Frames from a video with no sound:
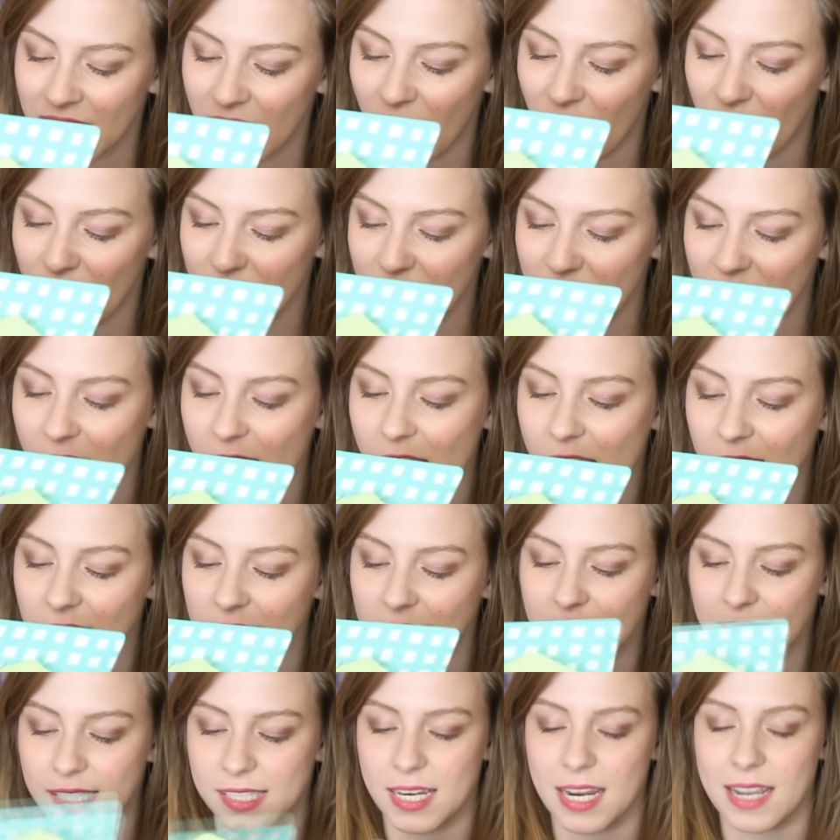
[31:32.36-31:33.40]
Heart ya,
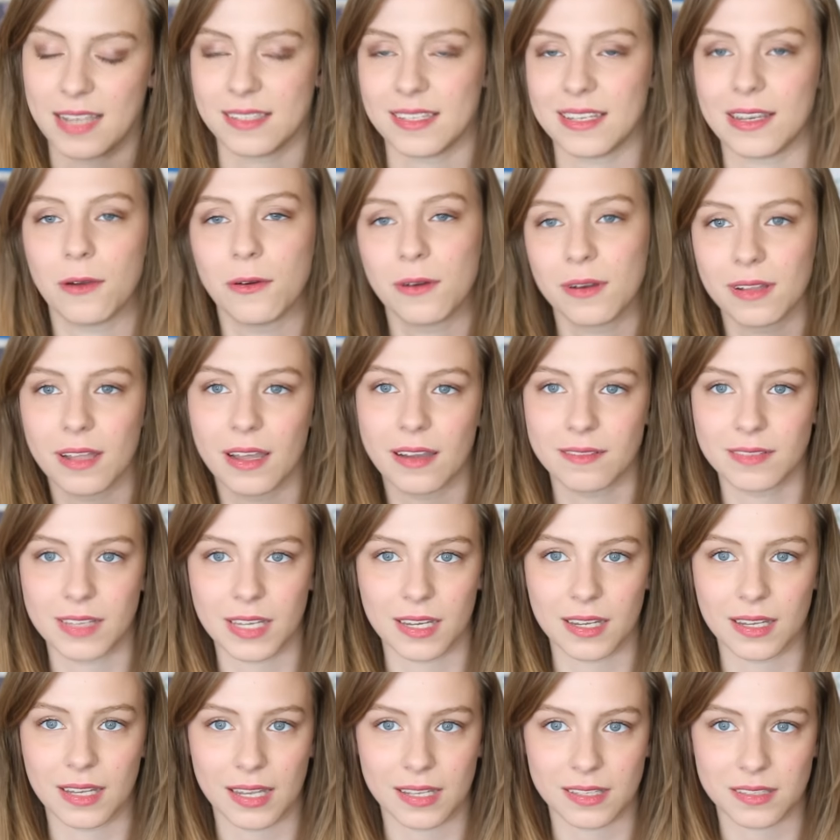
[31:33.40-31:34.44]
Stacey, or love
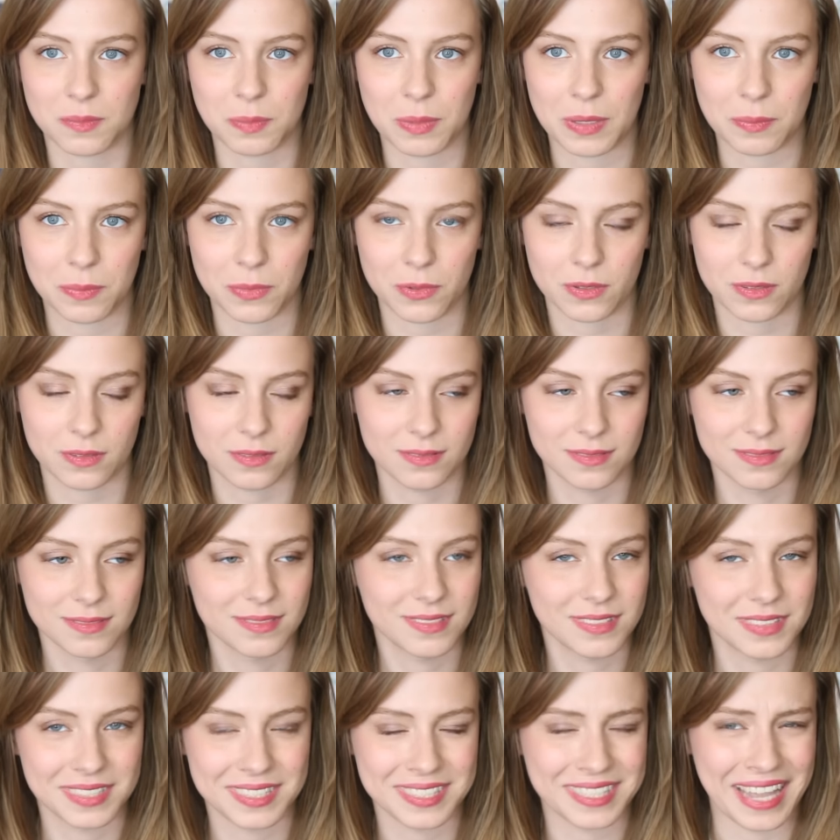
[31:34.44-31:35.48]
ya, as people
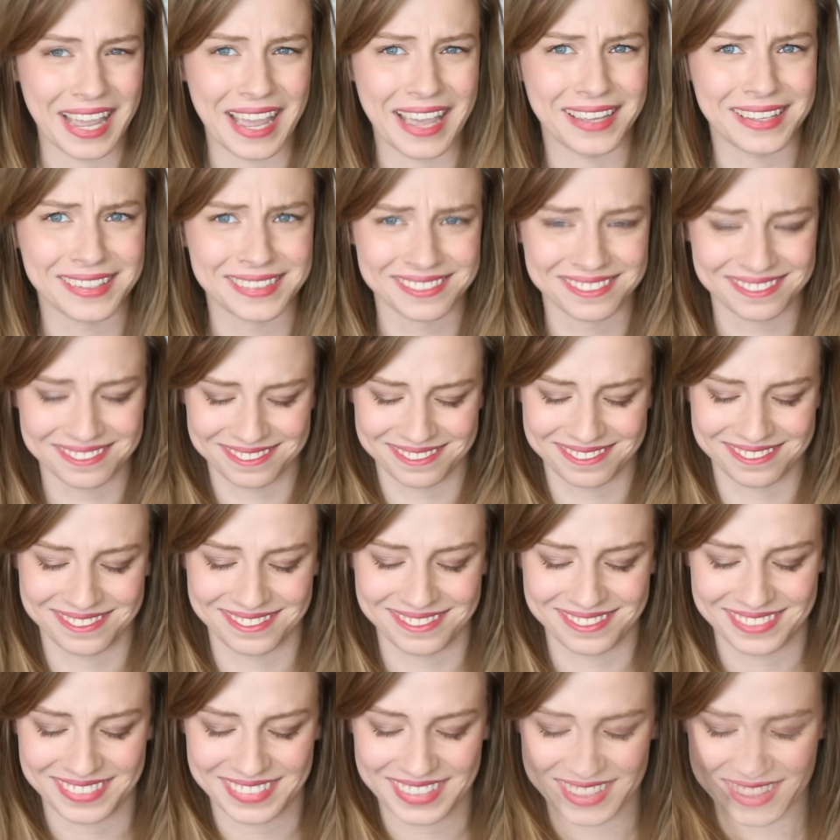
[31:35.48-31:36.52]
say.
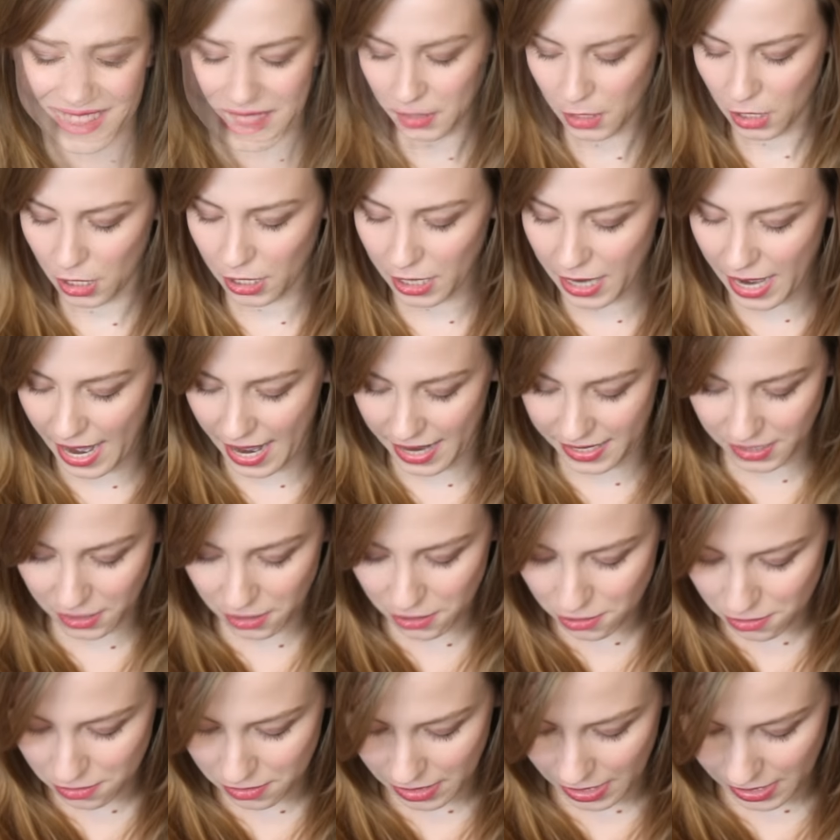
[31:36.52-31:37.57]
All right, I
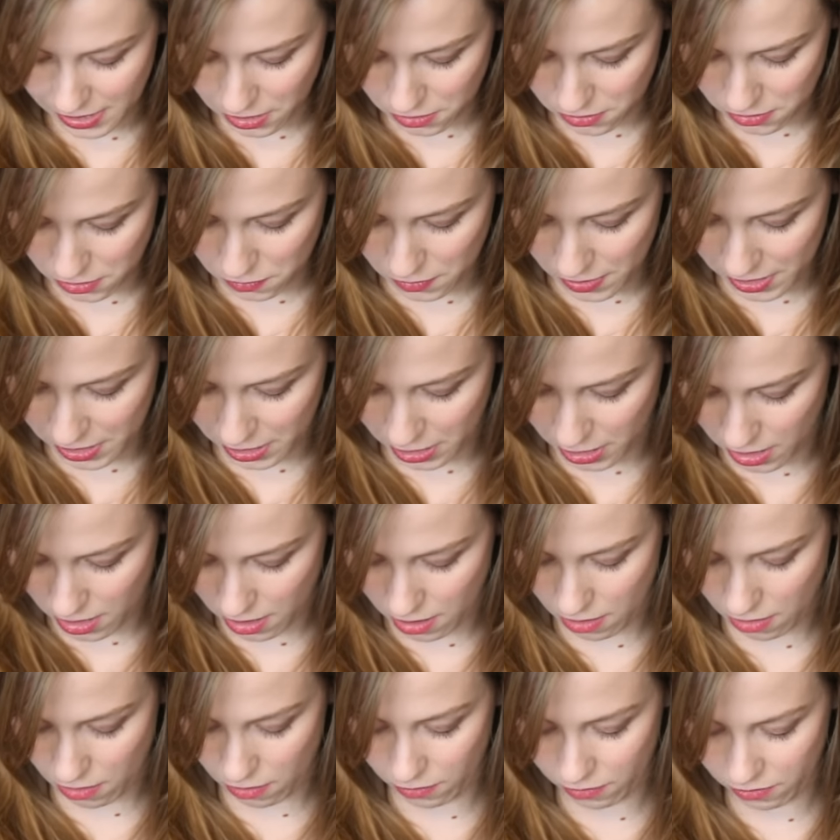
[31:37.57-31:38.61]
don't, I don't know where to
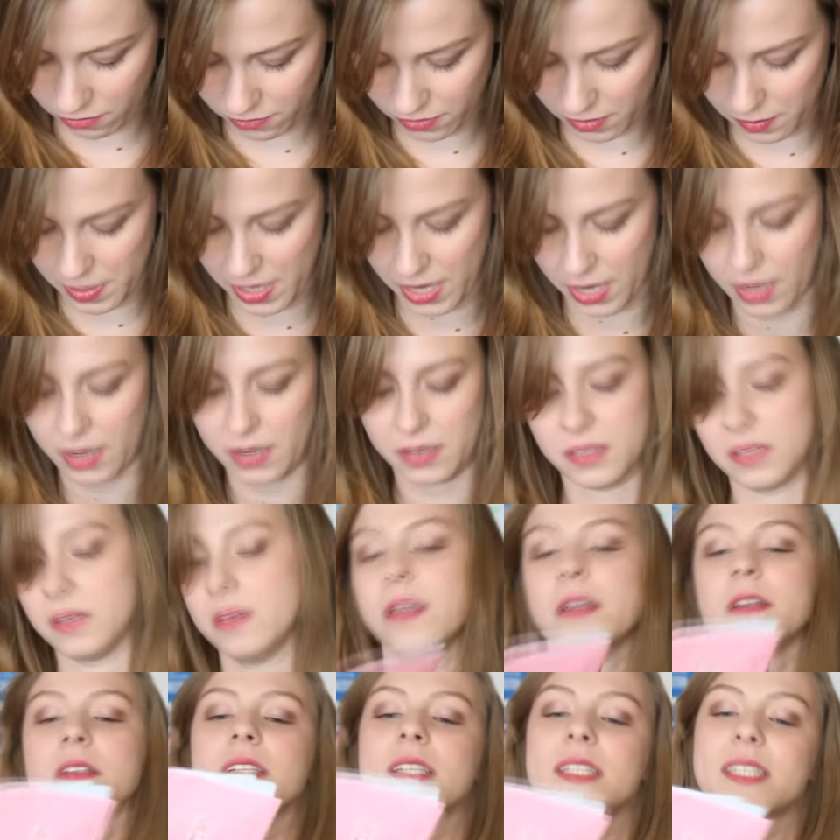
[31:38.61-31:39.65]
go from here. So
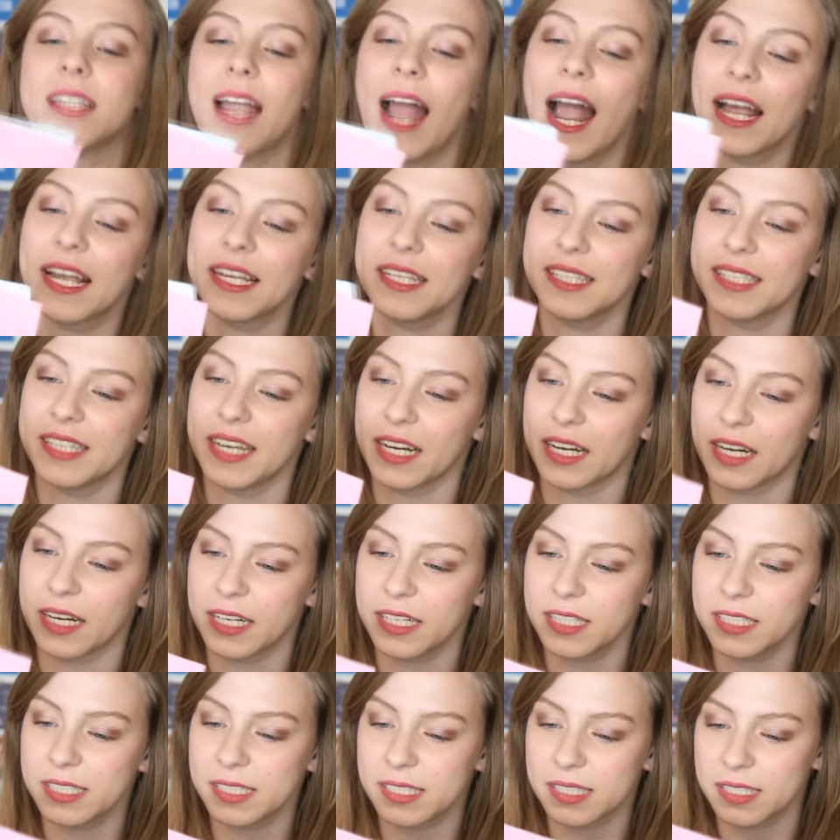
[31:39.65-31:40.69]
here's a sack of
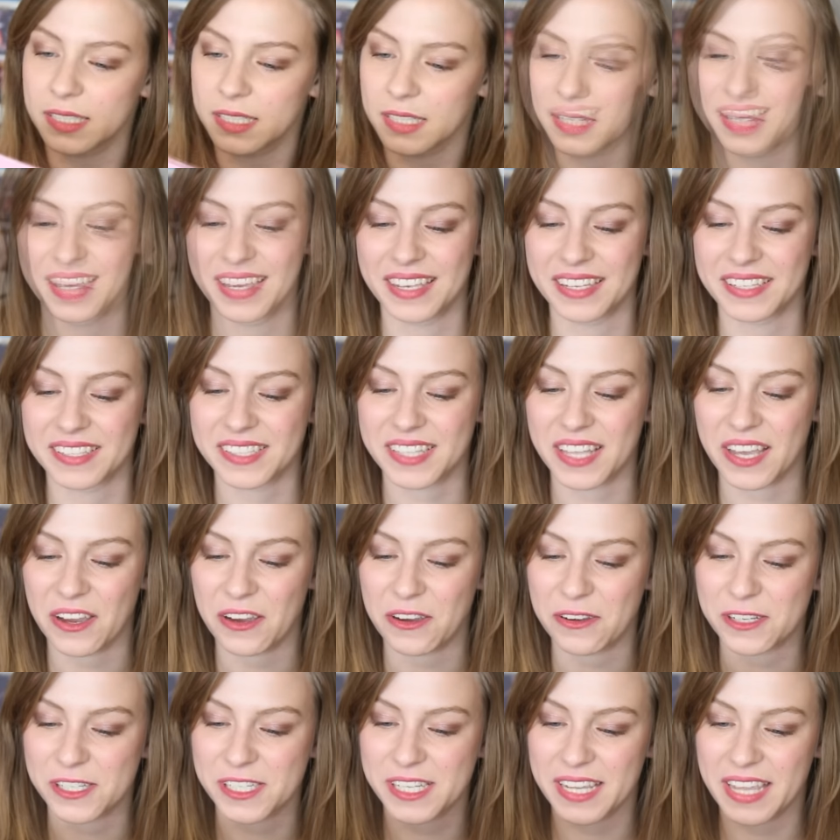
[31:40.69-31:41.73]
stickers.
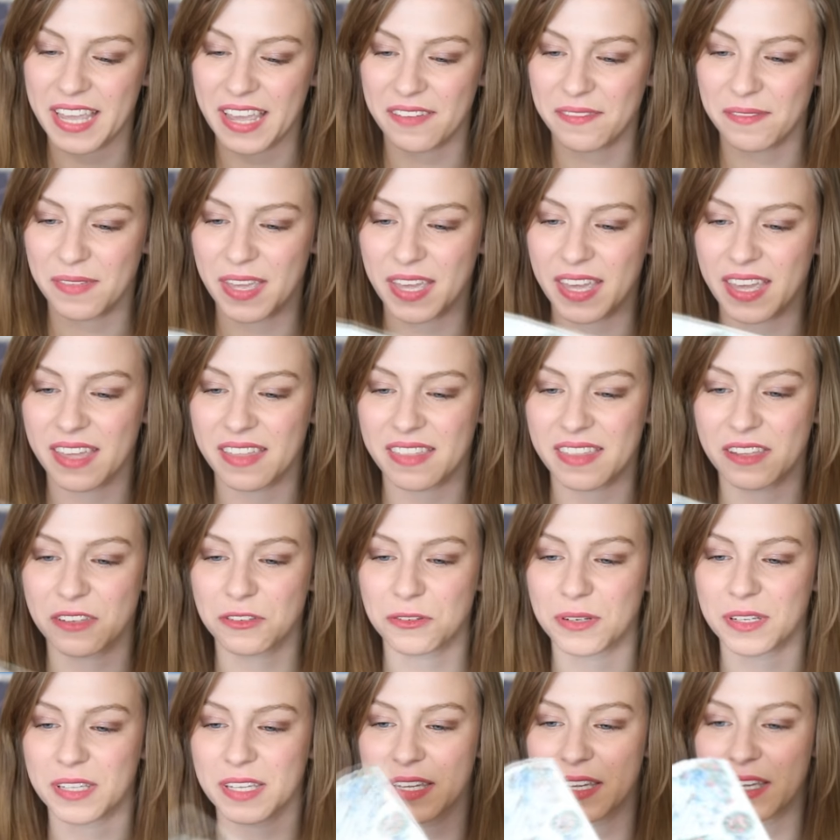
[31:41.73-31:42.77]
So she gave me
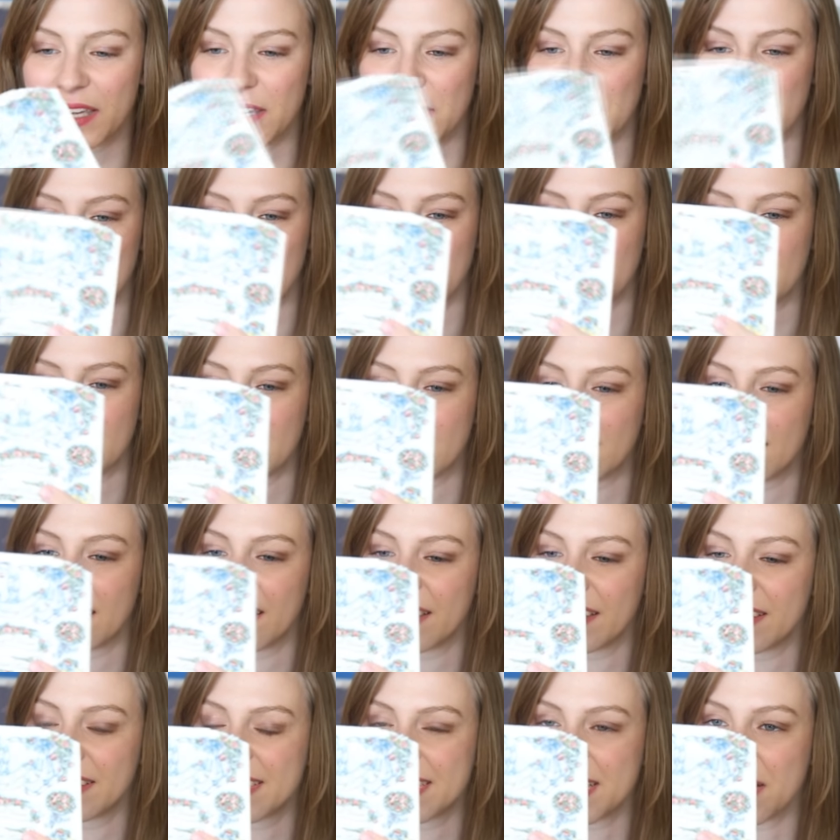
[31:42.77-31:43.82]
these really cute
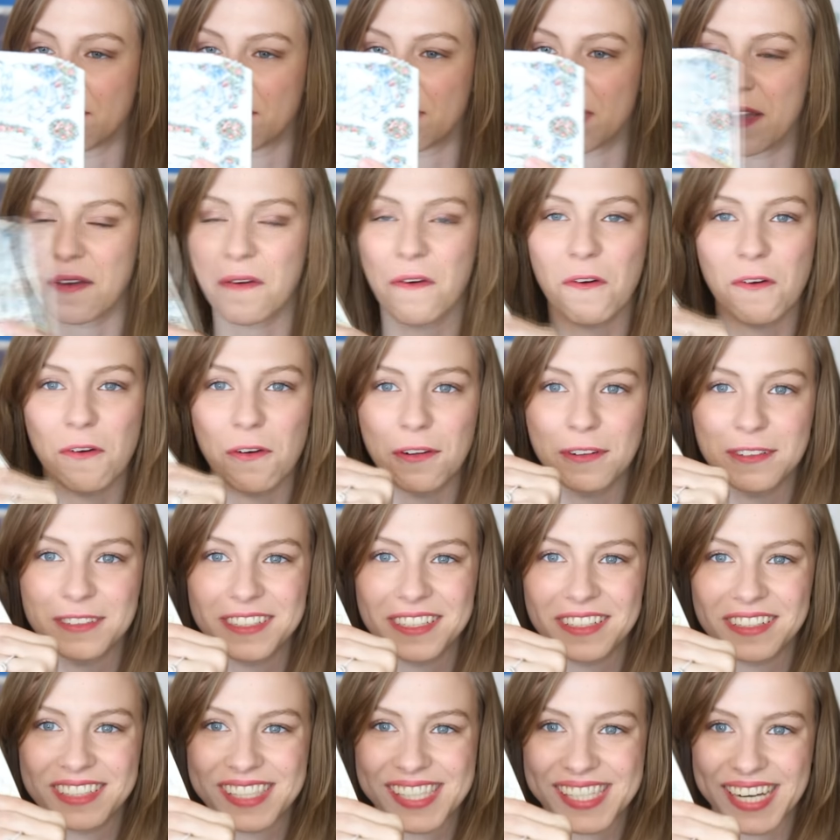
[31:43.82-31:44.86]
something
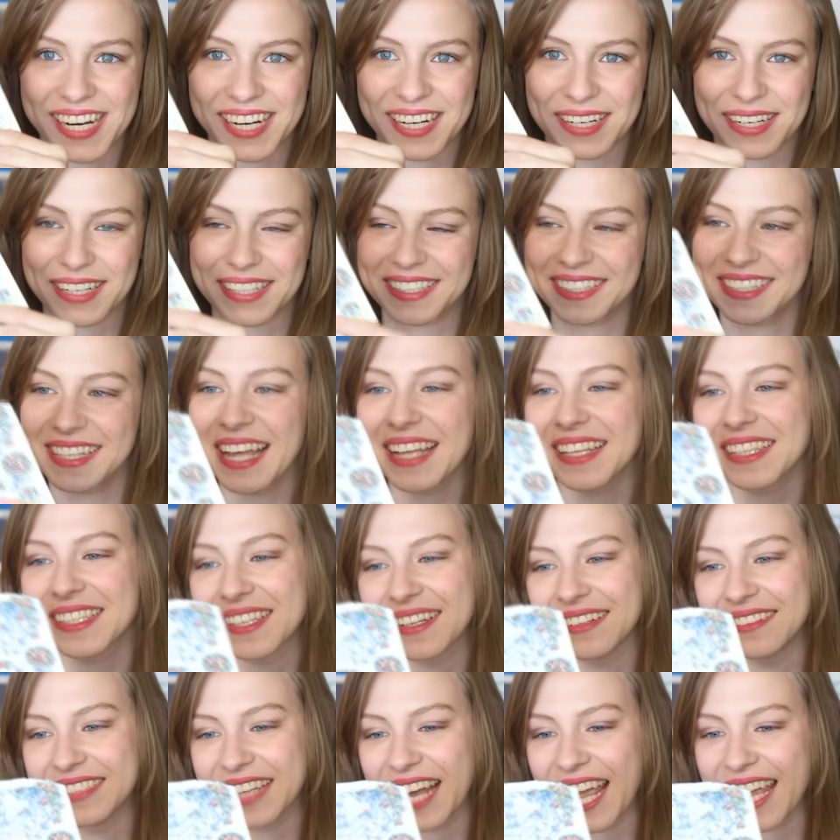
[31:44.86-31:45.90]
old stickers. That's
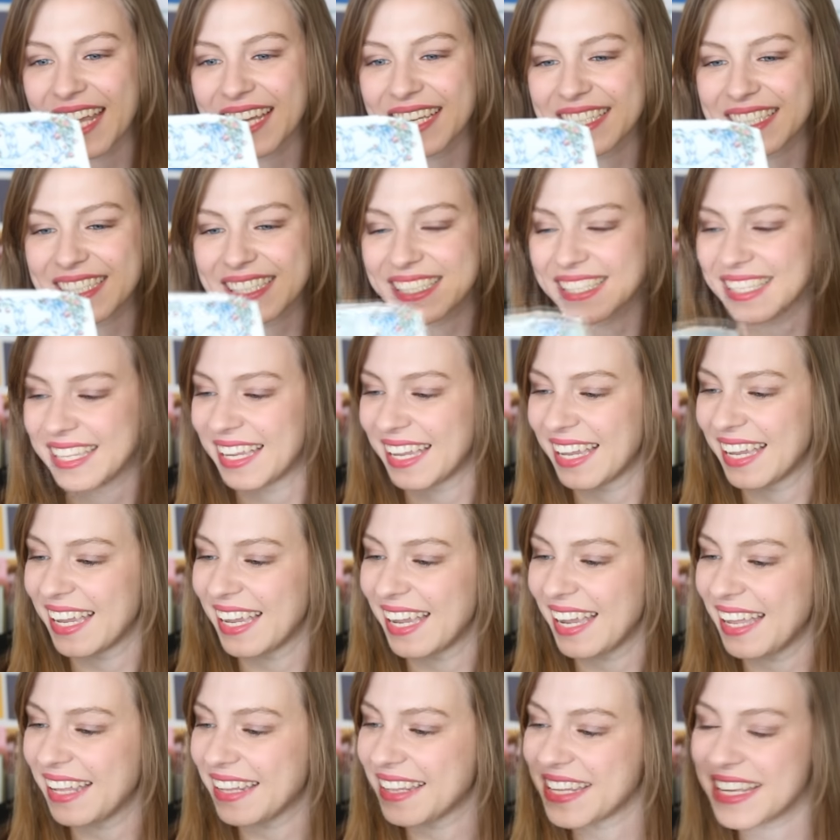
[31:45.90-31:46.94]
so nice.
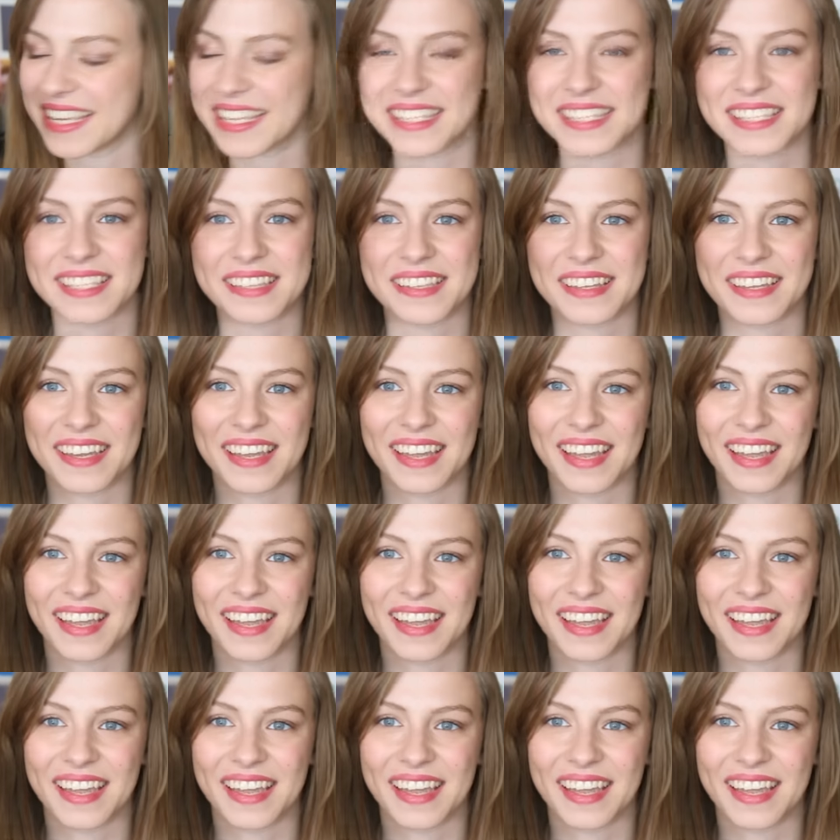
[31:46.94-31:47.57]
And these